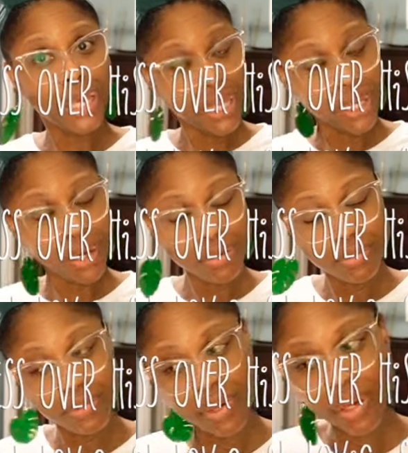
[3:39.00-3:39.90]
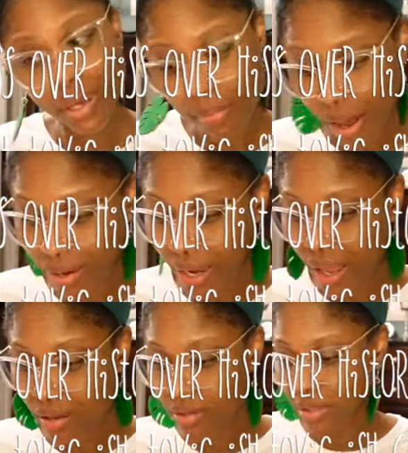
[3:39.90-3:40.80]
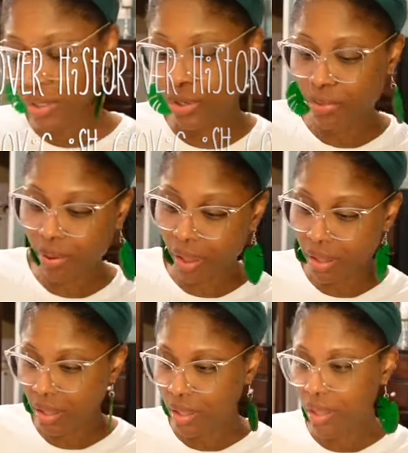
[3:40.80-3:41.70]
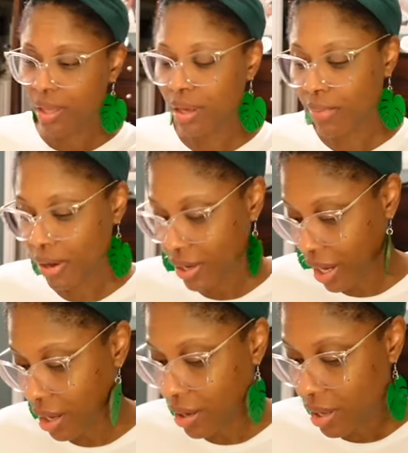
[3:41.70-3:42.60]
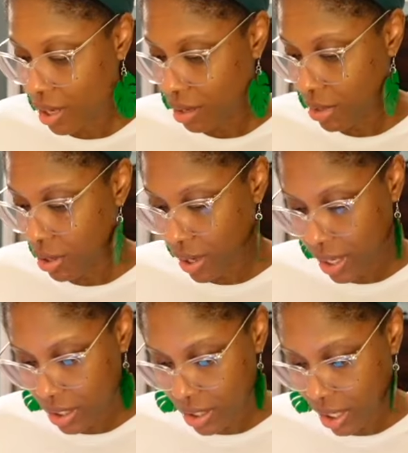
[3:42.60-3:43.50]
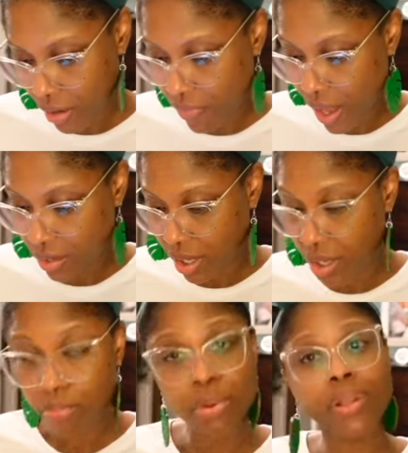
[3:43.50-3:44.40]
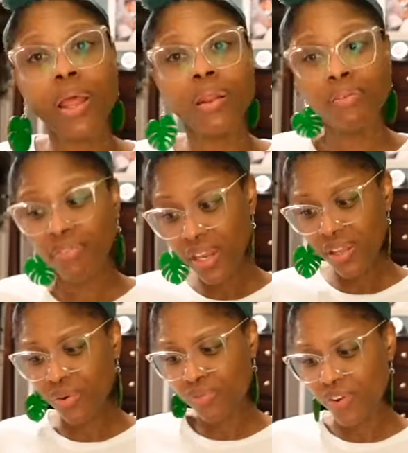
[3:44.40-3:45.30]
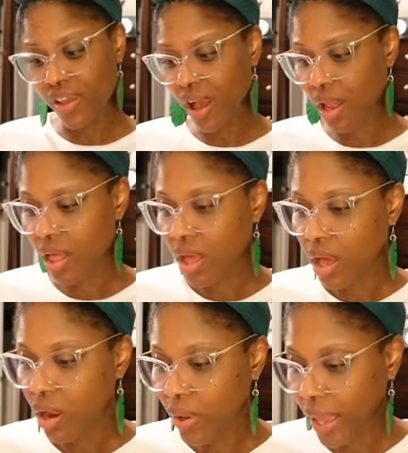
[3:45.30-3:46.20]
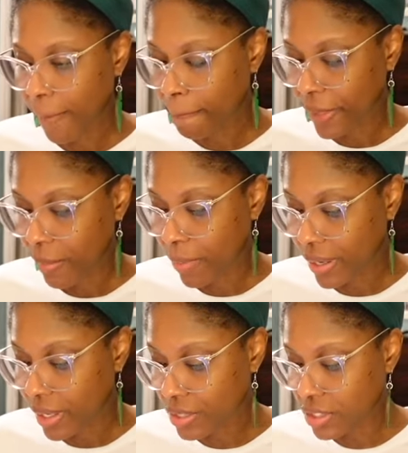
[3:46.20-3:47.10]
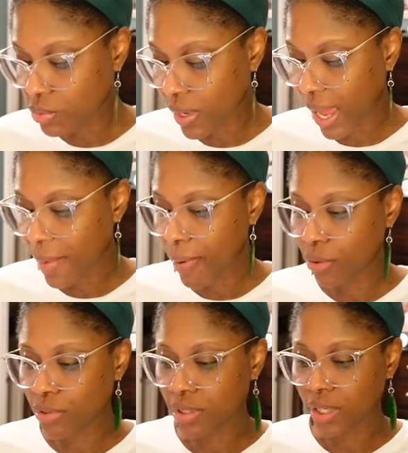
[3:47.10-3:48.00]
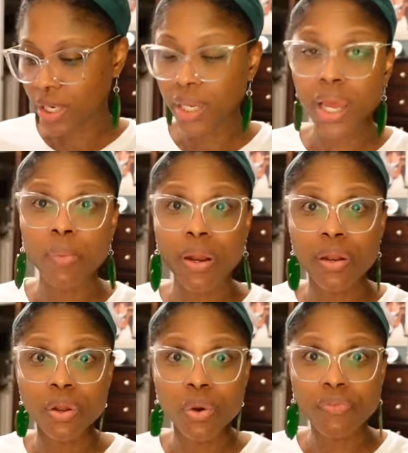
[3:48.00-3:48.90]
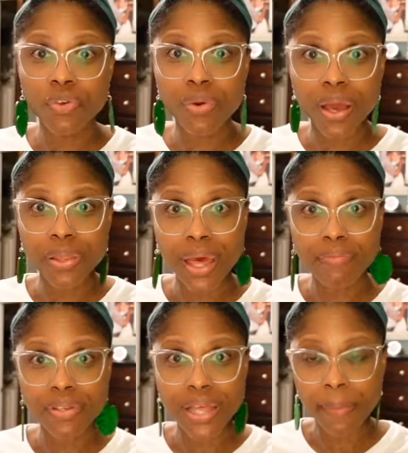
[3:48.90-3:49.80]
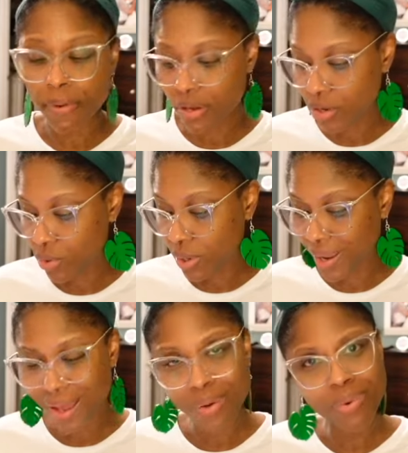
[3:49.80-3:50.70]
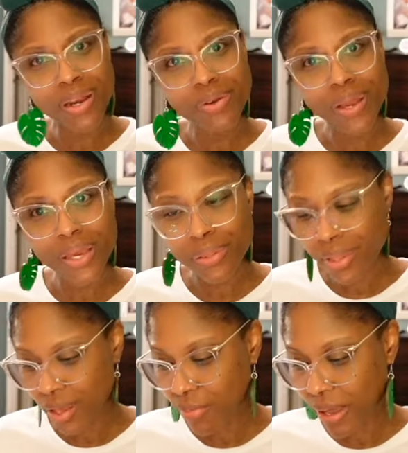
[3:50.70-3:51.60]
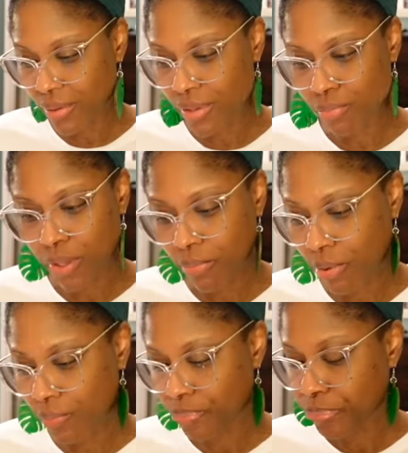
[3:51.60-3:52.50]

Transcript: Hello? Come on now. Come on now. Let me go ahead and save that so I could put that in the video for y'all. Okay? But this is what I posted. And then I want to know if you guys have this happening to you a lot. And what do you guys think about these people?